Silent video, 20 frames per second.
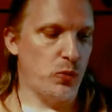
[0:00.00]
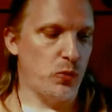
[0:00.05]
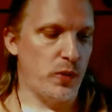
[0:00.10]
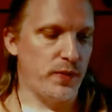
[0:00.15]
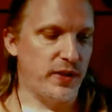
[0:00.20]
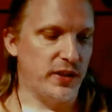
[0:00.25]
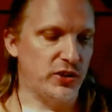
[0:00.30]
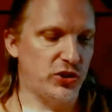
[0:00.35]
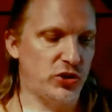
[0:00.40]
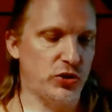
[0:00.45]
with
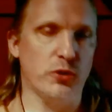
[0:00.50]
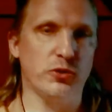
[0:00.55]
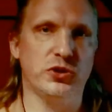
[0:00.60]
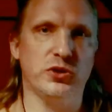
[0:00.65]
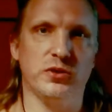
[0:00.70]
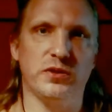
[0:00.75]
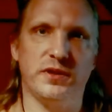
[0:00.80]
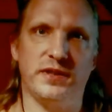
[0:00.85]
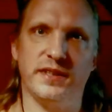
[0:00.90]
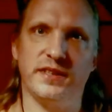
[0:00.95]
its
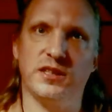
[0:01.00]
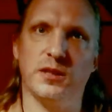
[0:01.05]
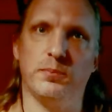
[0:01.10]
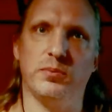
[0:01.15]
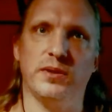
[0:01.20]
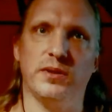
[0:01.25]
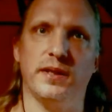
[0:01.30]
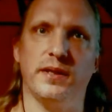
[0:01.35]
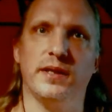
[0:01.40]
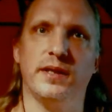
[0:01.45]
social
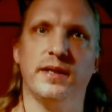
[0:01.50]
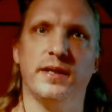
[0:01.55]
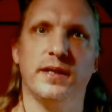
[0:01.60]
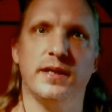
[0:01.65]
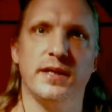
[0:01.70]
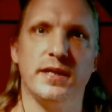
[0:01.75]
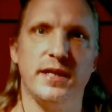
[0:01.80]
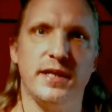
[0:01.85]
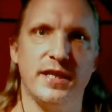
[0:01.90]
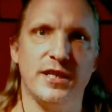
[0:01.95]
discipline,
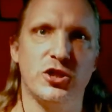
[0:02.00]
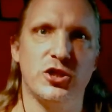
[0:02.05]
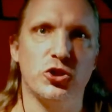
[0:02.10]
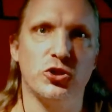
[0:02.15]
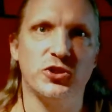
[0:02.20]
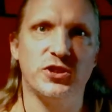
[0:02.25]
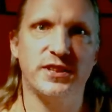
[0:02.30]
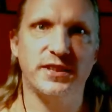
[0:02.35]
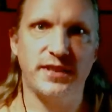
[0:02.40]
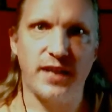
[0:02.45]

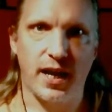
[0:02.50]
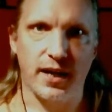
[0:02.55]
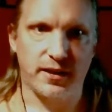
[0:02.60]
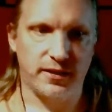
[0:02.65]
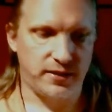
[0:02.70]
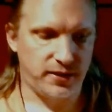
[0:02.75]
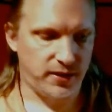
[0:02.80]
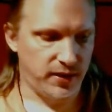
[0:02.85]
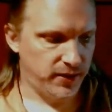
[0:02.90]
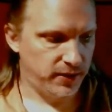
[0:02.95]

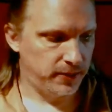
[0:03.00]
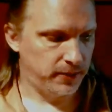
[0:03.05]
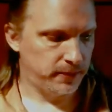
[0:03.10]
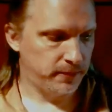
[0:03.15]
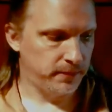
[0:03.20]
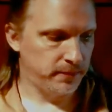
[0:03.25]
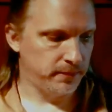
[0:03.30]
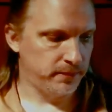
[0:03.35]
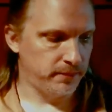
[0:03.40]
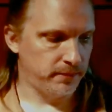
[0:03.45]
intersect.
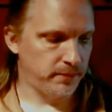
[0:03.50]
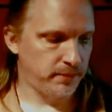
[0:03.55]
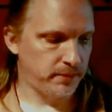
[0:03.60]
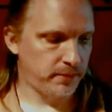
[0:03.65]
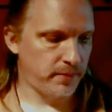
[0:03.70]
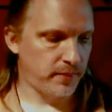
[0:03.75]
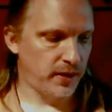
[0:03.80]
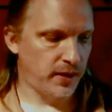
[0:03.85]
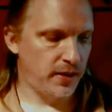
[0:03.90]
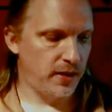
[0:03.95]

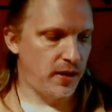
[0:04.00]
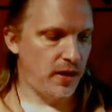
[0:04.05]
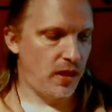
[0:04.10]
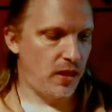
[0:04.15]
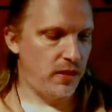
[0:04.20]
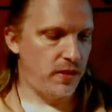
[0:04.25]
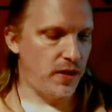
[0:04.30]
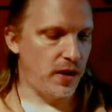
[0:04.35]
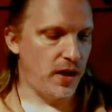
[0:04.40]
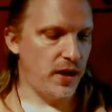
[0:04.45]

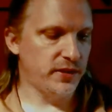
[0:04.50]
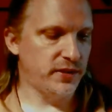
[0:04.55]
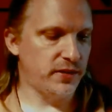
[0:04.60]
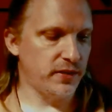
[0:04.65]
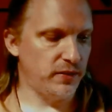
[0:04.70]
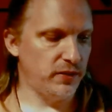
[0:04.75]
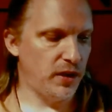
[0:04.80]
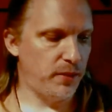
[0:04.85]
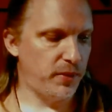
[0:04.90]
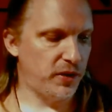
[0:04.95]
Thus, the
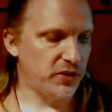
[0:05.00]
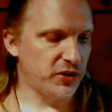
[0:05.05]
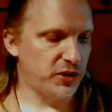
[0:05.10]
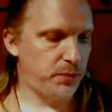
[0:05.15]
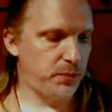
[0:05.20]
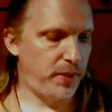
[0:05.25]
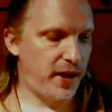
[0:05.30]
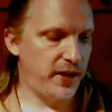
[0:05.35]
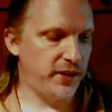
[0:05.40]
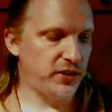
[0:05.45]
liminal
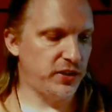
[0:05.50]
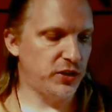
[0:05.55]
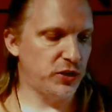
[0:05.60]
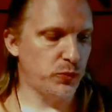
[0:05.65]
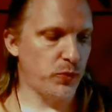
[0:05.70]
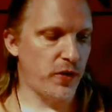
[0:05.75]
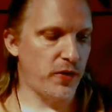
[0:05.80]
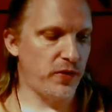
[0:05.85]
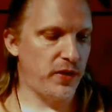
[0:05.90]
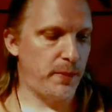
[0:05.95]
space is
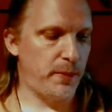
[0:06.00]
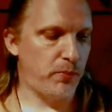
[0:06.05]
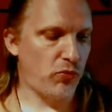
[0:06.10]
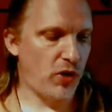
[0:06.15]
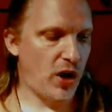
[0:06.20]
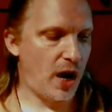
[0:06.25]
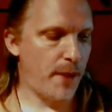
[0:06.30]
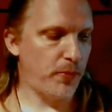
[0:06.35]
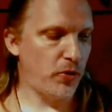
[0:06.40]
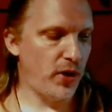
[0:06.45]
where the
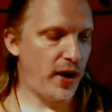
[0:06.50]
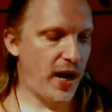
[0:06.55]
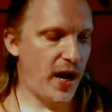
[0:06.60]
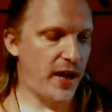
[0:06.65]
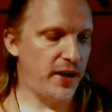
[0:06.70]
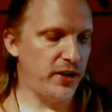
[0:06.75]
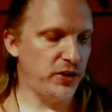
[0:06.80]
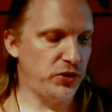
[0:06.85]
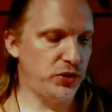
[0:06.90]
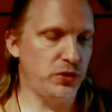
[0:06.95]
proper
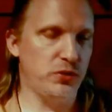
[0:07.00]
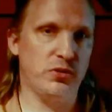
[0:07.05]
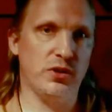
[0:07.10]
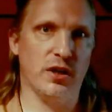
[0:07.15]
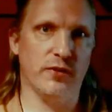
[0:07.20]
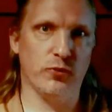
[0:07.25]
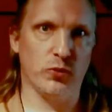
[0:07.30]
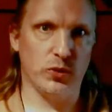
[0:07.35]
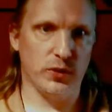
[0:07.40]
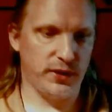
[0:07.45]
attitude
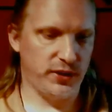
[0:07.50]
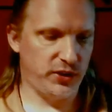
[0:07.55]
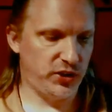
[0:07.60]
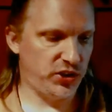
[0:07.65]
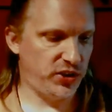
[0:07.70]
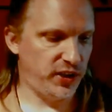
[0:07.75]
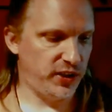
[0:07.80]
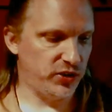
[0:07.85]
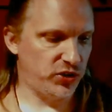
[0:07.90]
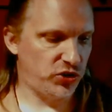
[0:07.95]
of
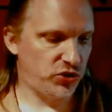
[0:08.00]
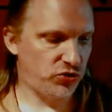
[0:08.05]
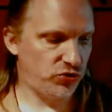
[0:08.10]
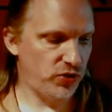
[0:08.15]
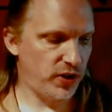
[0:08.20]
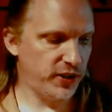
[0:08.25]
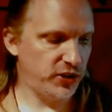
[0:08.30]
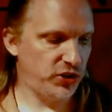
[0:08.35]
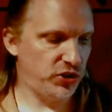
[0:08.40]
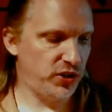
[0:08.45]
religious
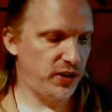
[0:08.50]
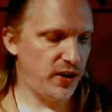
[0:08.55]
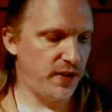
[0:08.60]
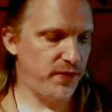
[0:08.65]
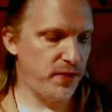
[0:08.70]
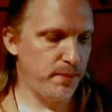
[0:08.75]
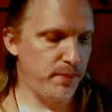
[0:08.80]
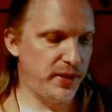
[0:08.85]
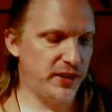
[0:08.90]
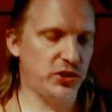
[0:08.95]
instruction of
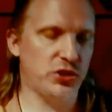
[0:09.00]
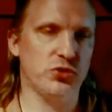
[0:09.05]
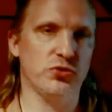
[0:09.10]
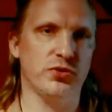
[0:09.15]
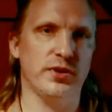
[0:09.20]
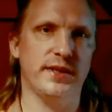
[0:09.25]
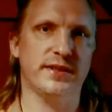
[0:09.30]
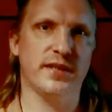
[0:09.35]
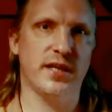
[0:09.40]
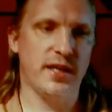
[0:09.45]
the
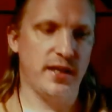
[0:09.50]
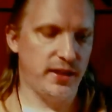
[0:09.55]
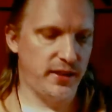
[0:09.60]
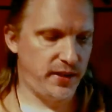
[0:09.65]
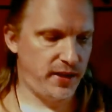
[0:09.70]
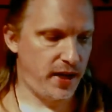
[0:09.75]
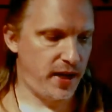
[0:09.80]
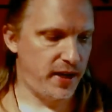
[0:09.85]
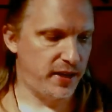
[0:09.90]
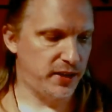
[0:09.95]
mysteries
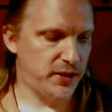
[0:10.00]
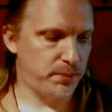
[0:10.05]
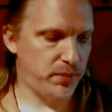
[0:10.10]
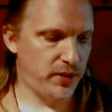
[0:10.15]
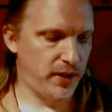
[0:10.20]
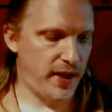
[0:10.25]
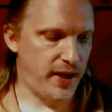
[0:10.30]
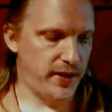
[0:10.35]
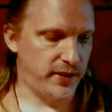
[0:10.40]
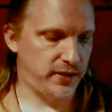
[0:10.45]
takes
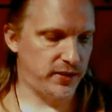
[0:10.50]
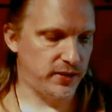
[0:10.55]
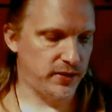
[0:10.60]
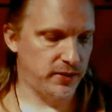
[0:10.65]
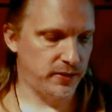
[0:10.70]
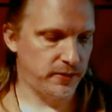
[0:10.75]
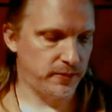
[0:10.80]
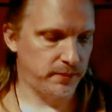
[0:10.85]
place.